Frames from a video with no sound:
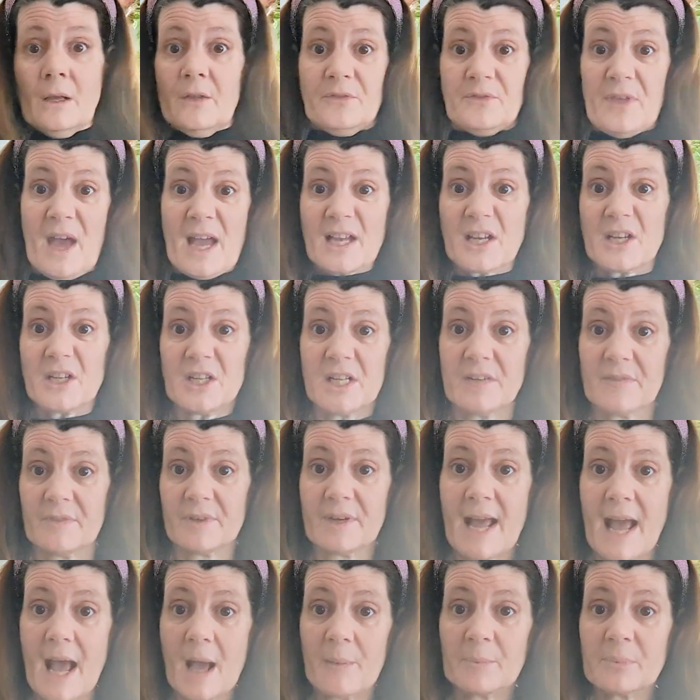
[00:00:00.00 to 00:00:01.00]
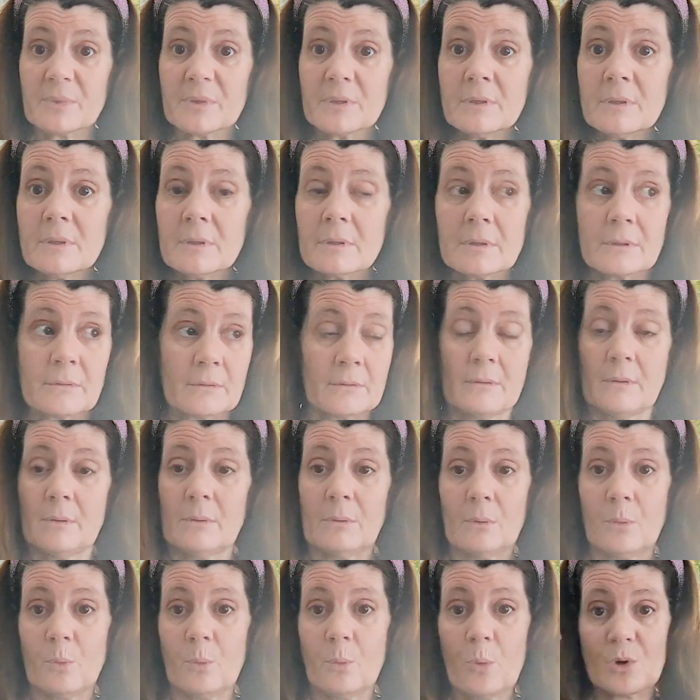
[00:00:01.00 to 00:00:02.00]
that could even happen.
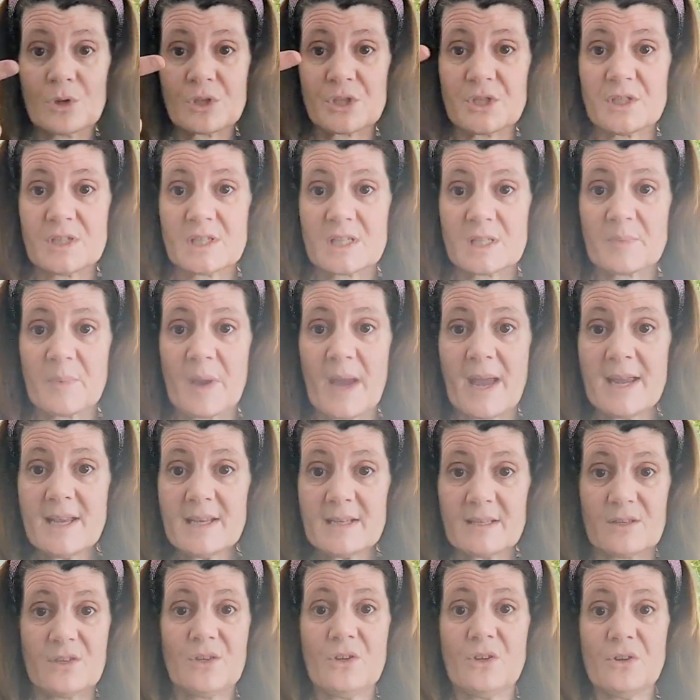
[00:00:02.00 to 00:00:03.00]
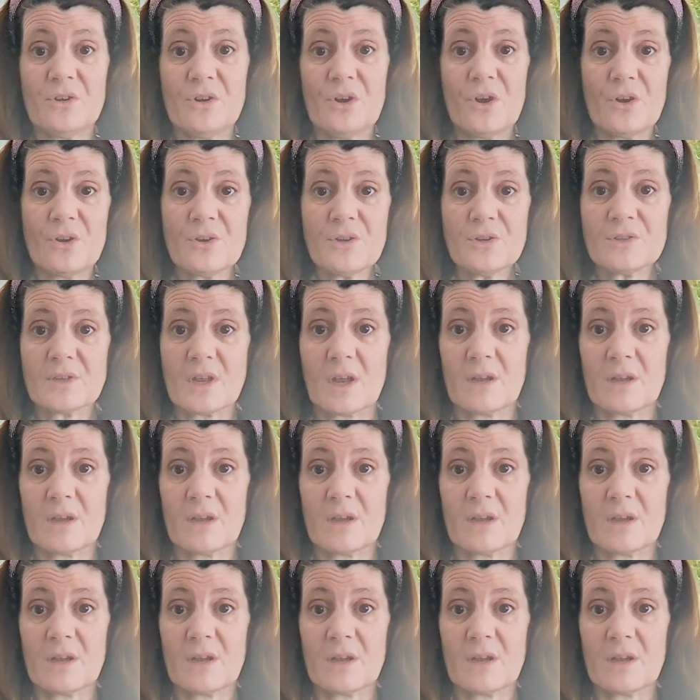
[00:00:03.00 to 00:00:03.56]
Watch this space, who knows?